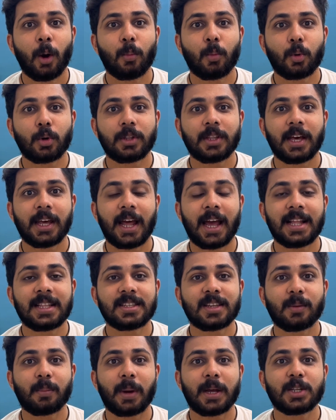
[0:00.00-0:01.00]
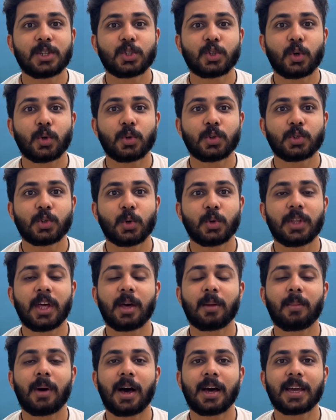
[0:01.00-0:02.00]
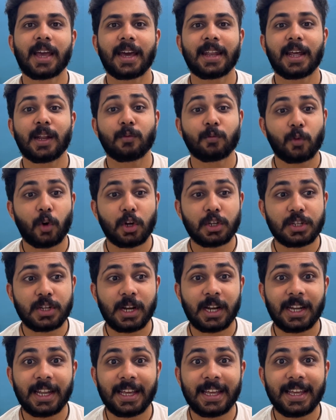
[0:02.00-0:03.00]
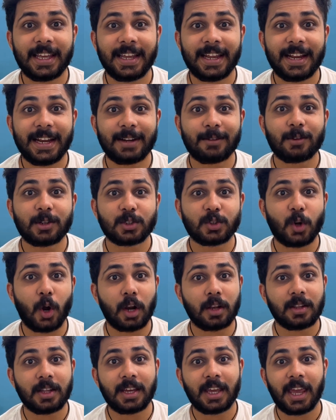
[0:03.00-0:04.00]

put their hands up and show show their mark, and unfortunately it was not the